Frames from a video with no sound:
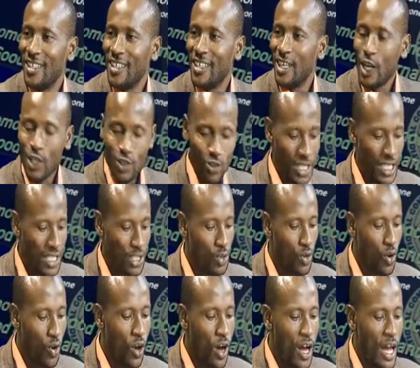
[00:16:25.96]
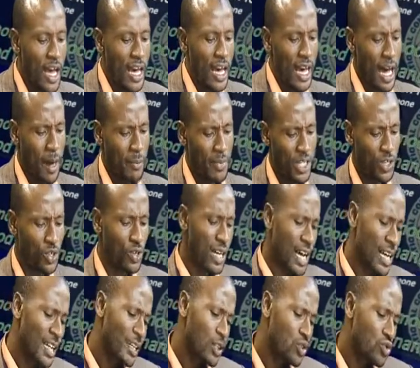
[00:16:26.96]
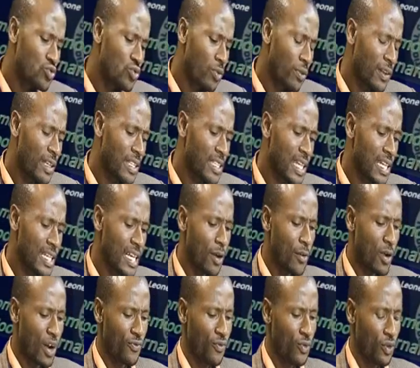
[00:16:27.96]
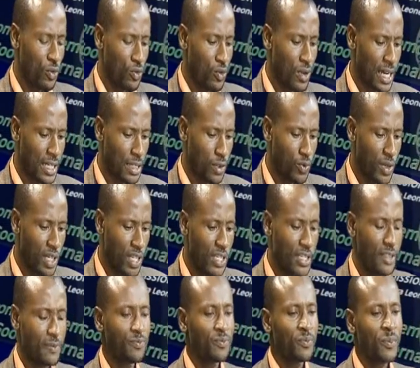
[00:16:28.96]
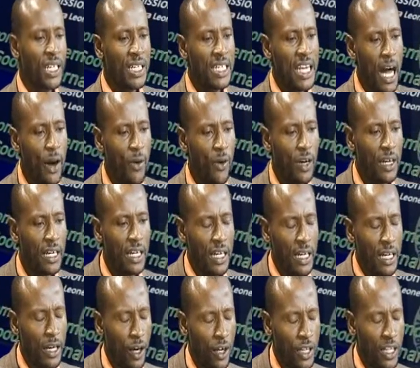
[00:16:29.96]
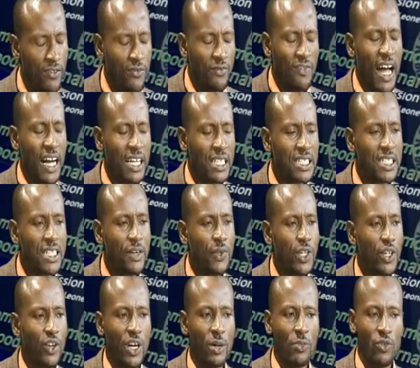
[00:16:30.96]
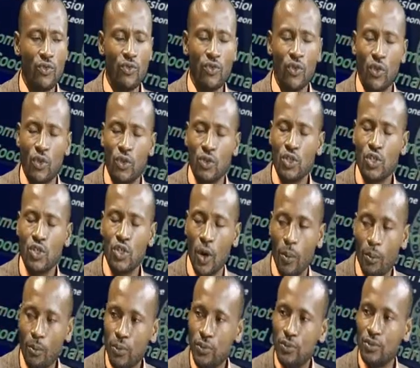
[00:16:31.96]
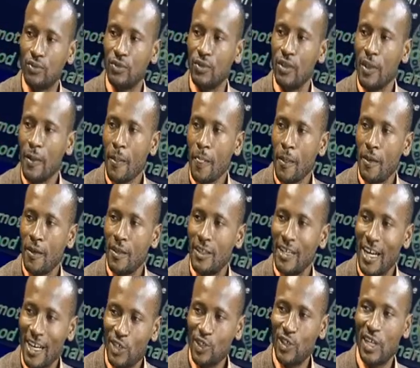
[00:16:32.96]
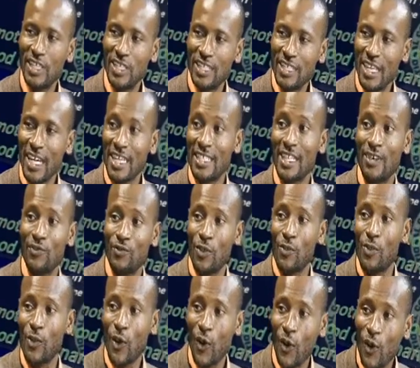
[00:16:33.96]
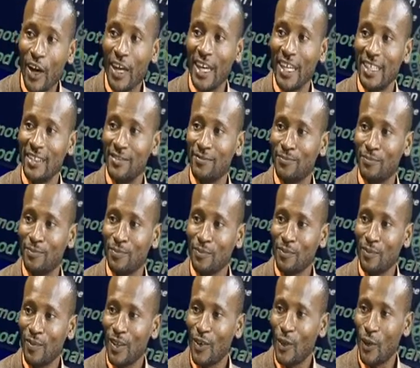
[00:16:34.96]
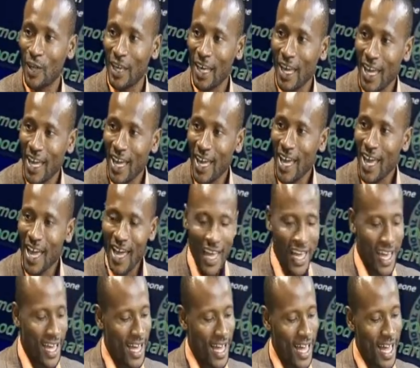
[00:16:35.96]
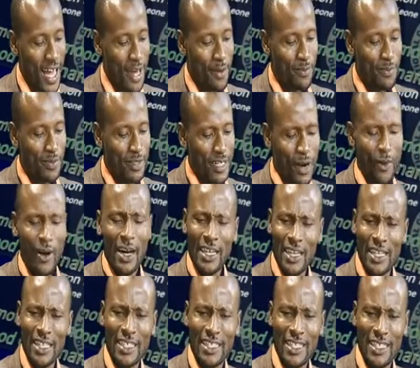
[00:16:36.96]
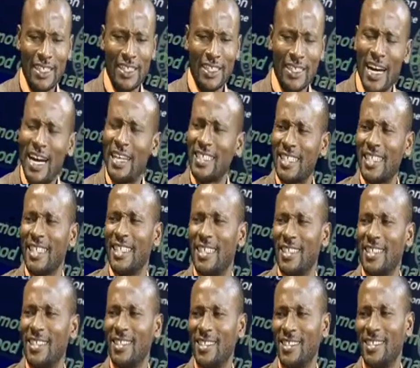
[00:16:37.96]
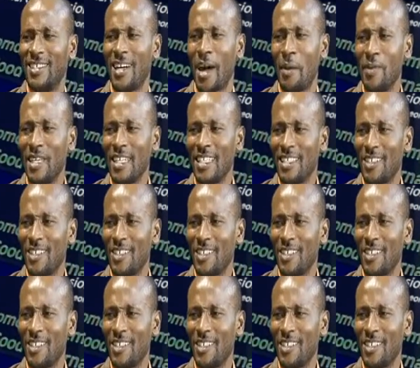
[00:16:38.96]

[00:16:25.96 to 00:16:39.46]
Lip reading: You see, so I mean, so now then two things and there I want for look at quickly. Now, on the fact say we're not able to stop natural disaster from occurring, okay, that one is granted. I mean,